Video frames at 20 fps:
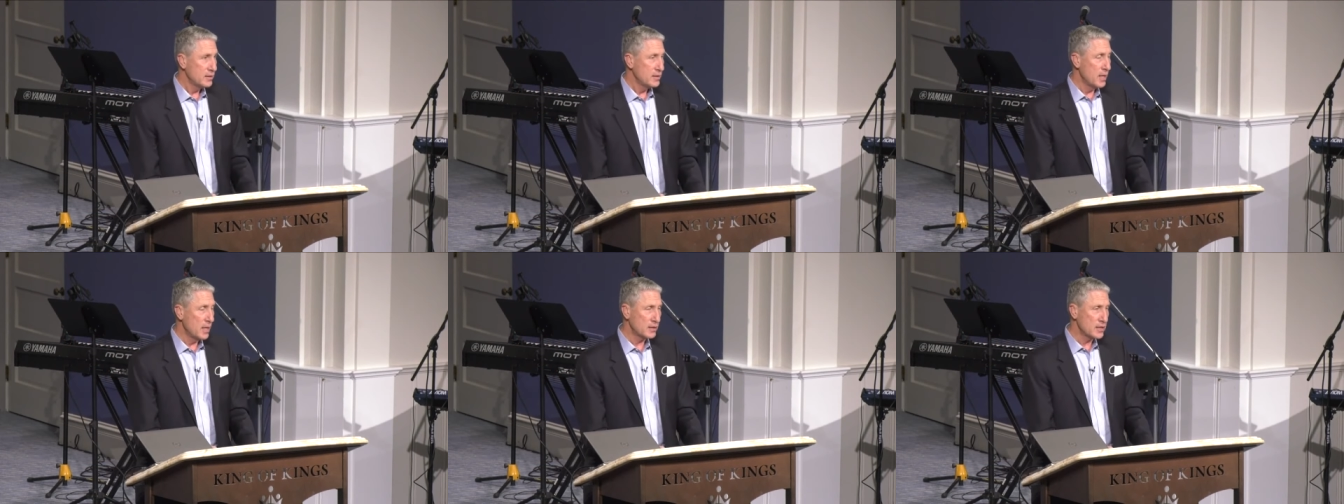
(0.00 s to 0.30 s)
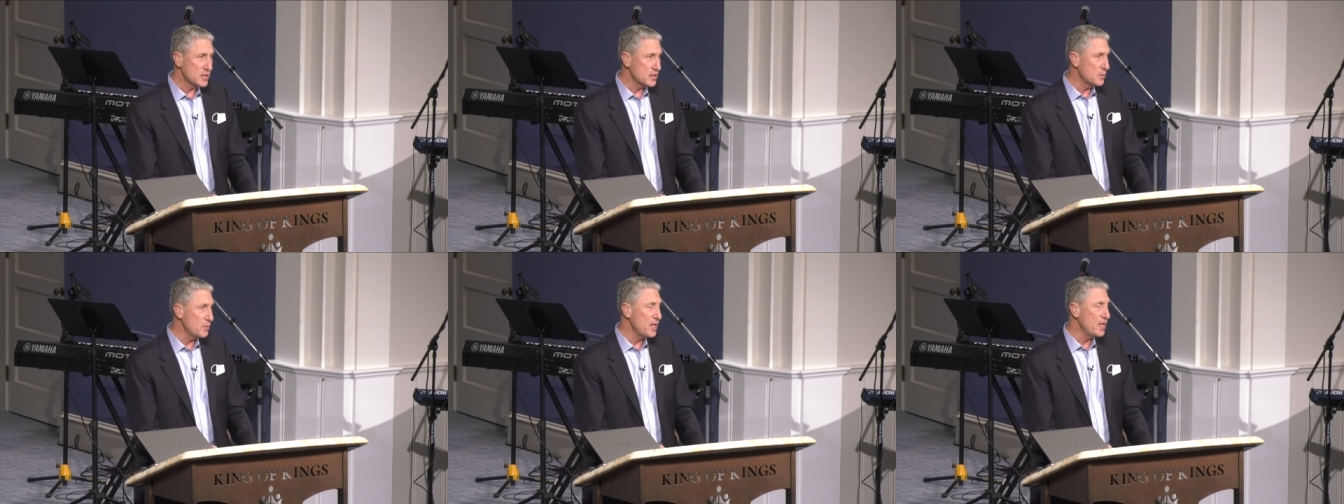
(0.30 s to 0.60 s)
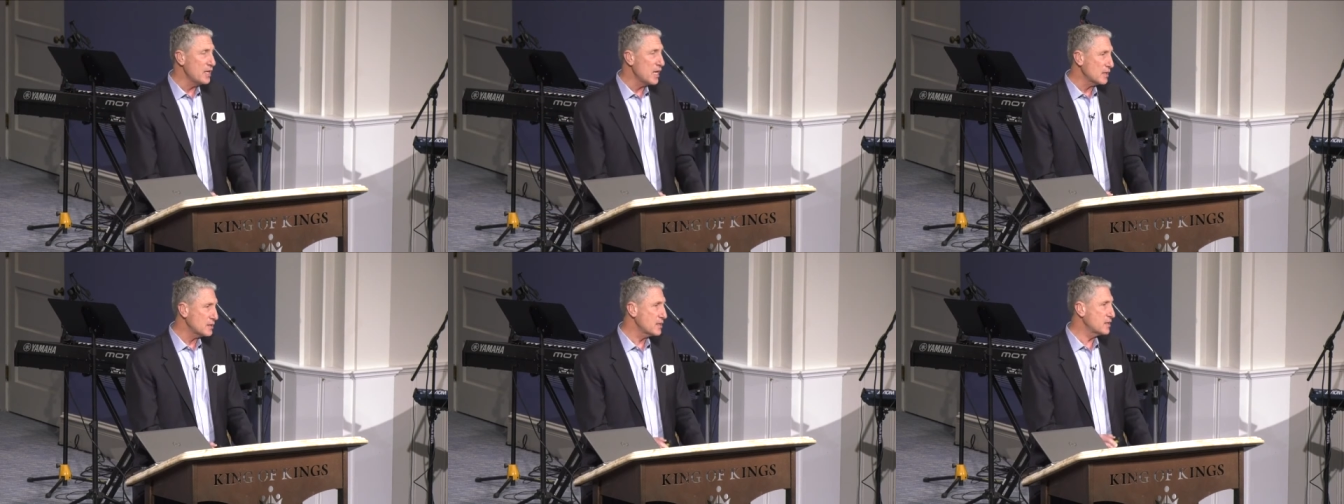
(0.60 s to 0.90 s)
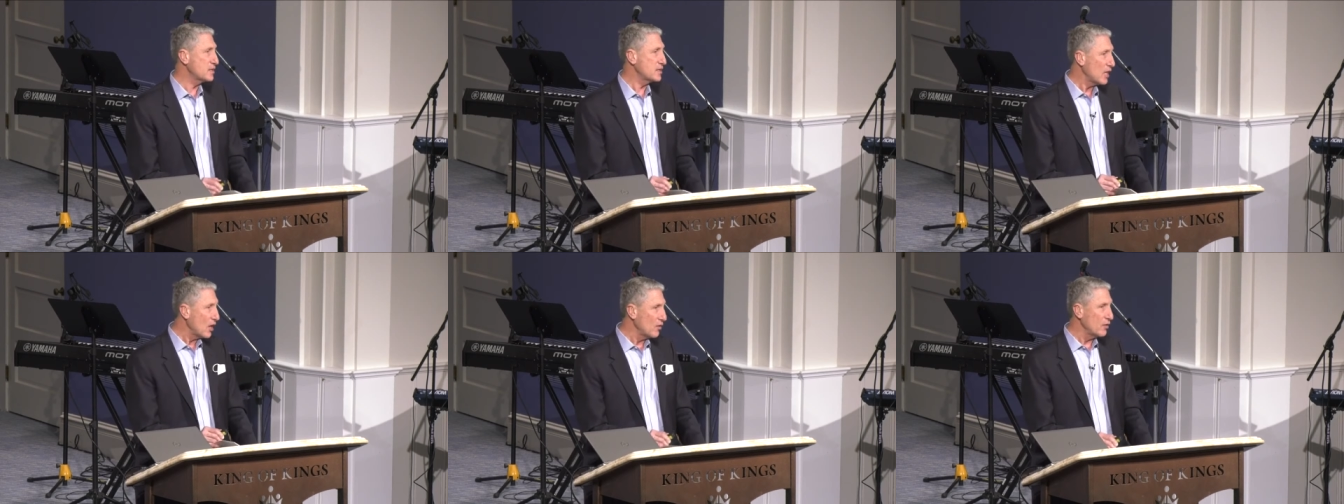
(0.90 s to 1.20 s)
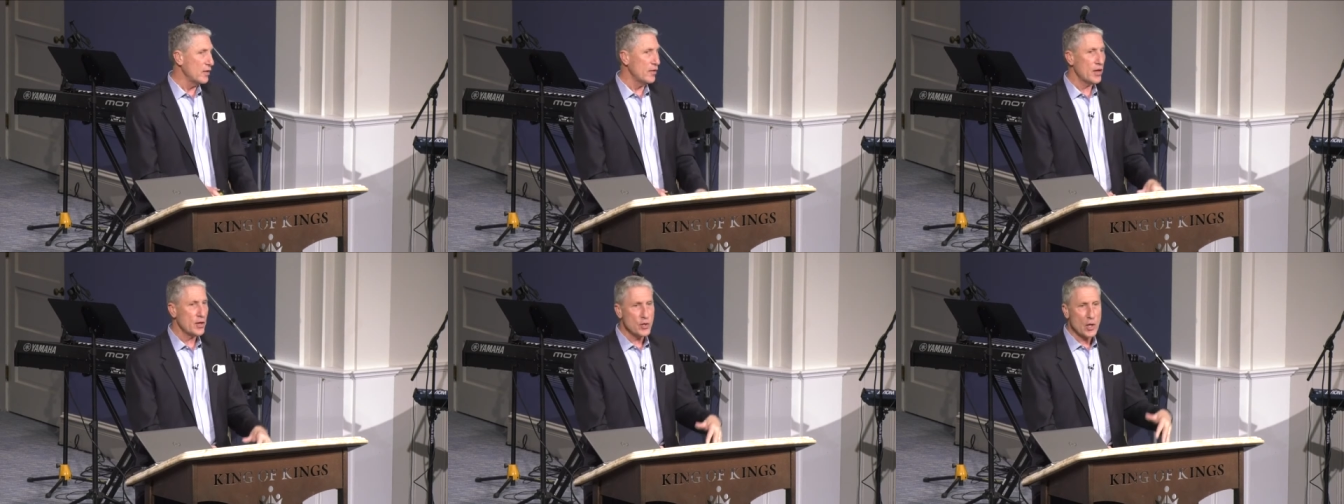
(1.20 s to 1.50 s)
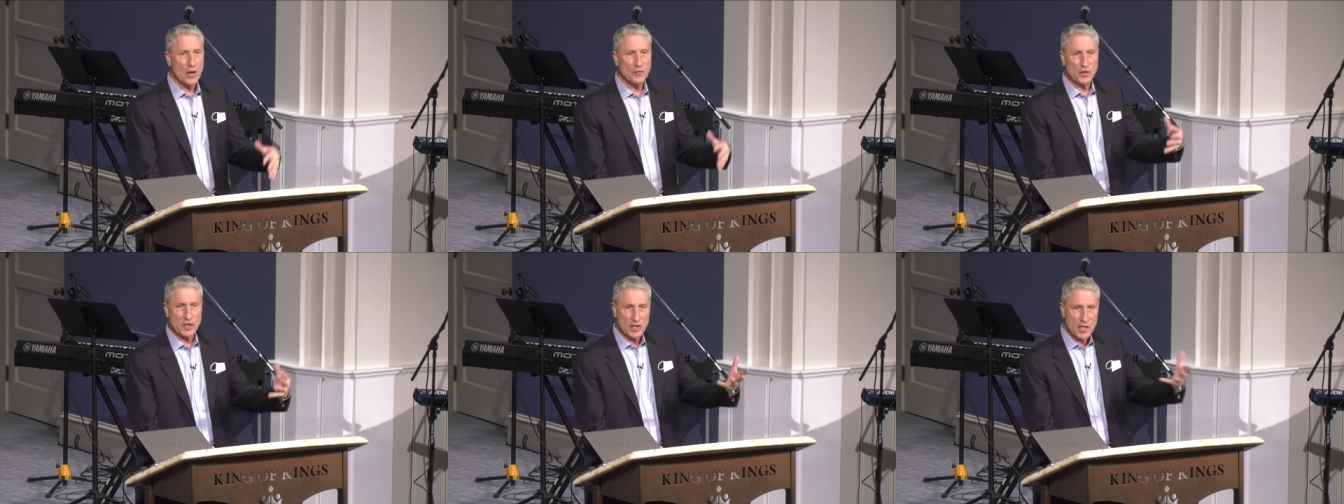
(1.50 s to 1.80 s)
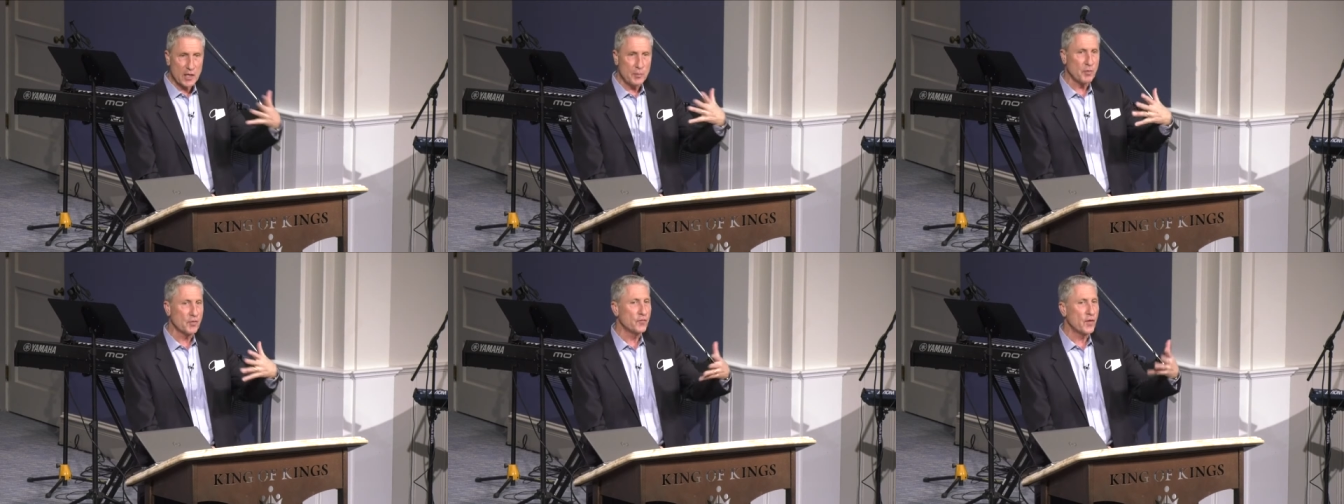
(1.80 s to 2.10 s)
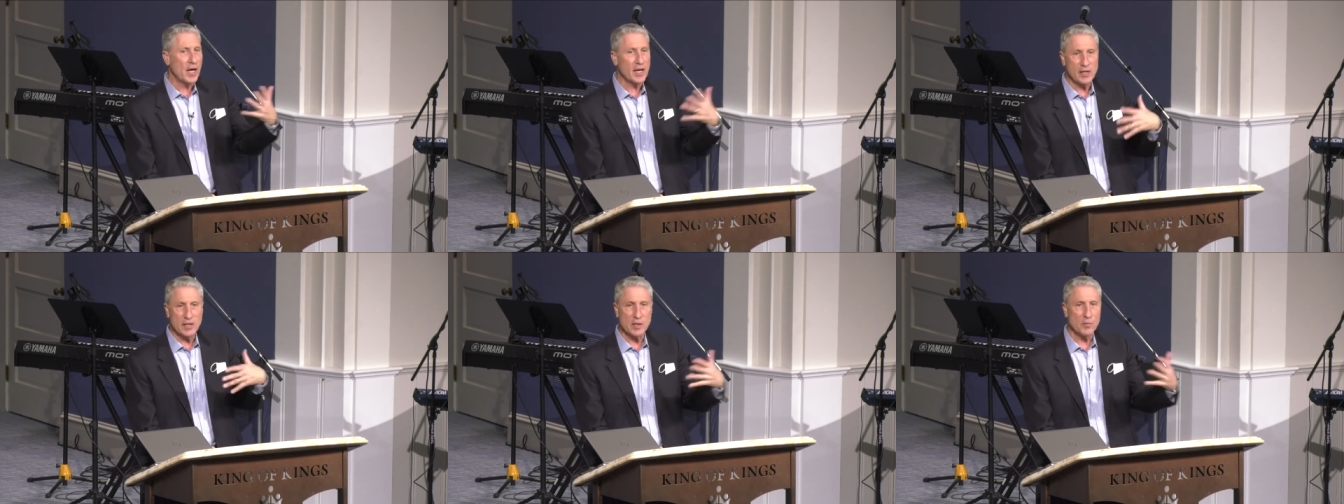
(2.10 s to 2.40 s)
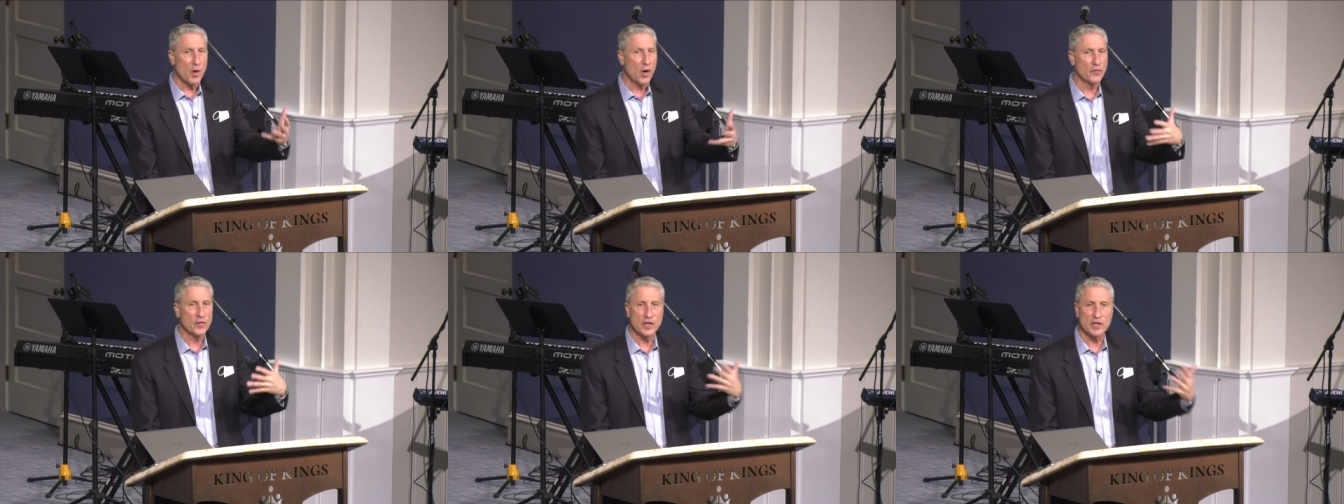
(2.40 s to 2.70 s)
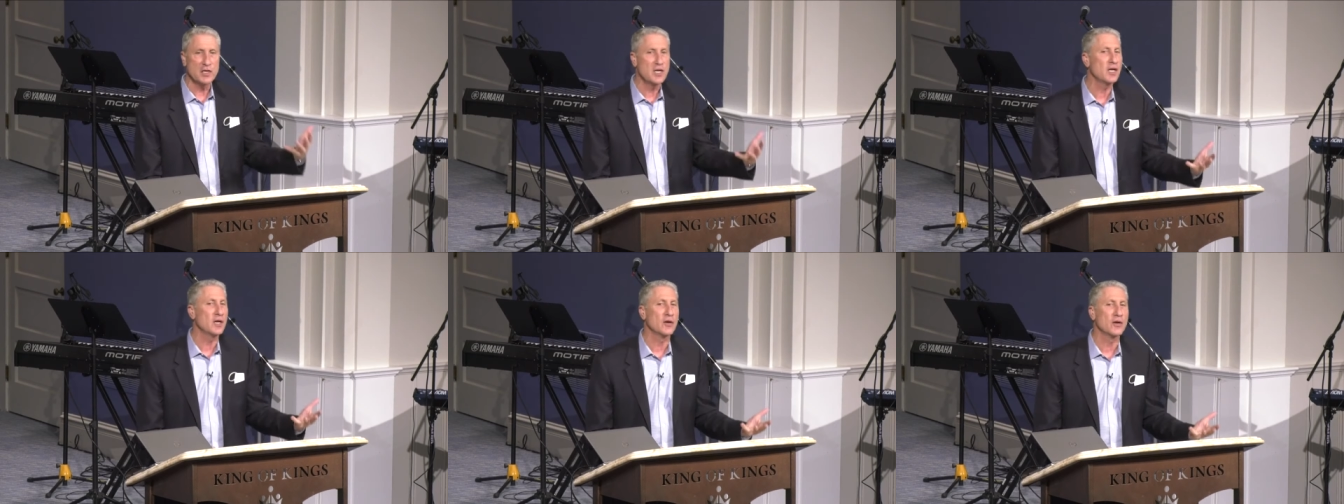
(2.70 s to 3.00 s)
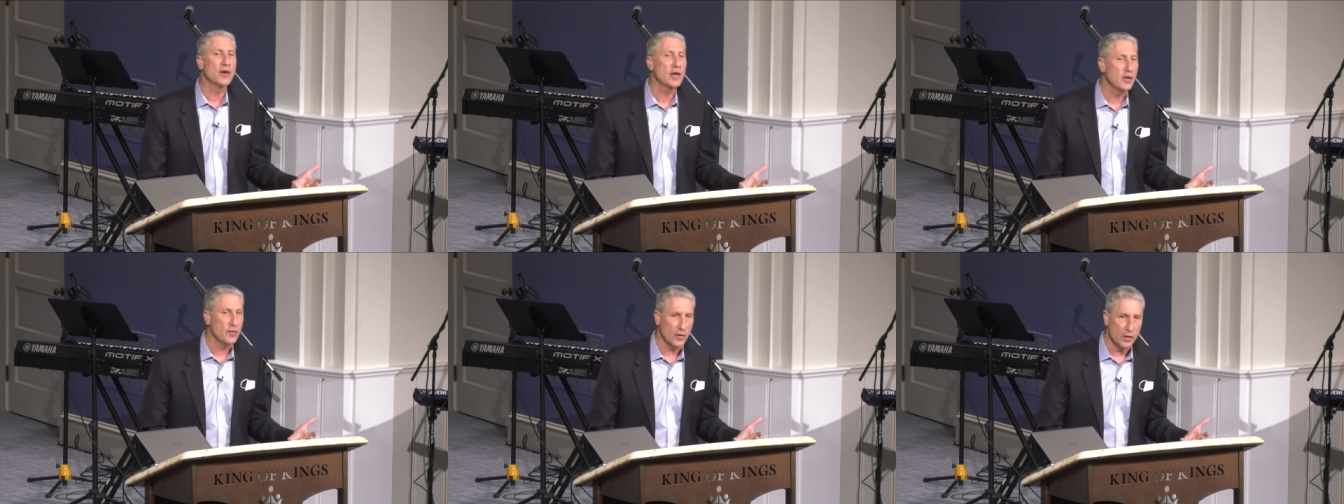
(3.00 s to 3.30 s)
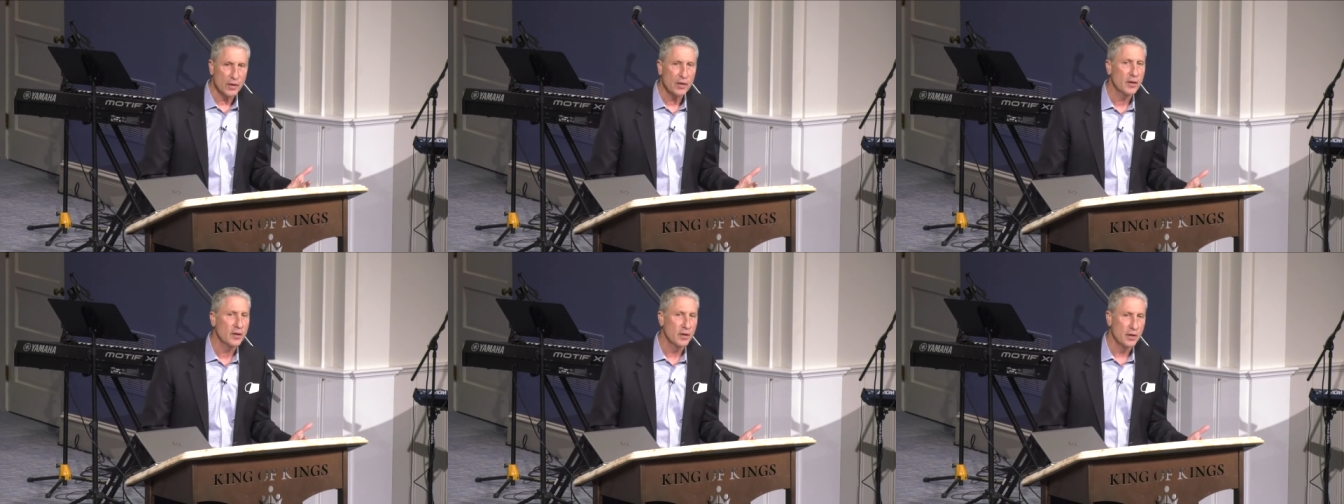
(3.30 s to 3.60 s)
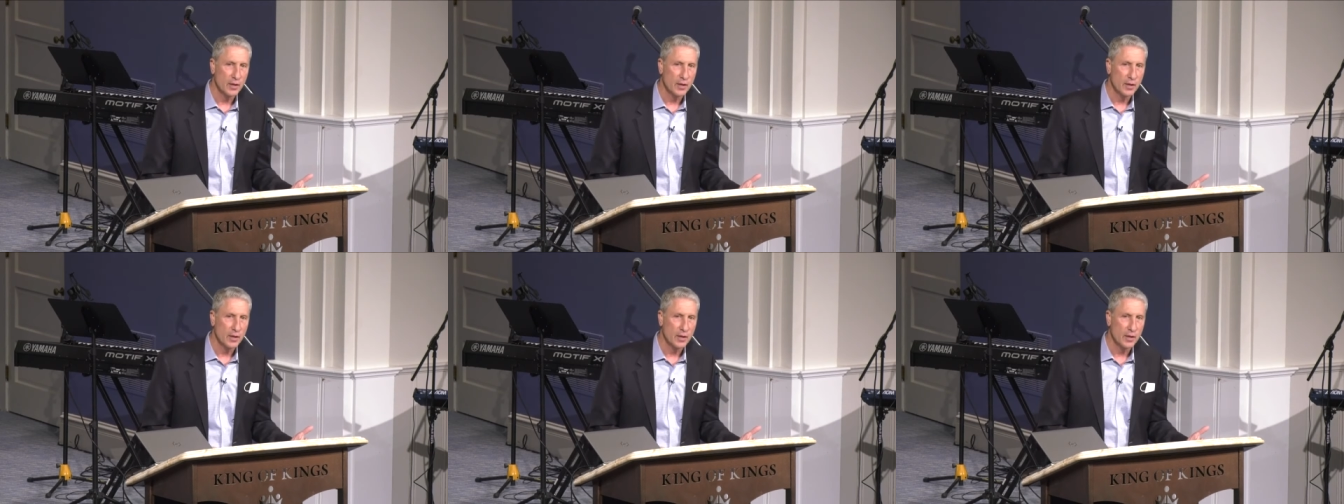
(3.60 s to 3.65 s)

Now, that doesn't mean necessarily that you have to keep inviting them over to dinner either.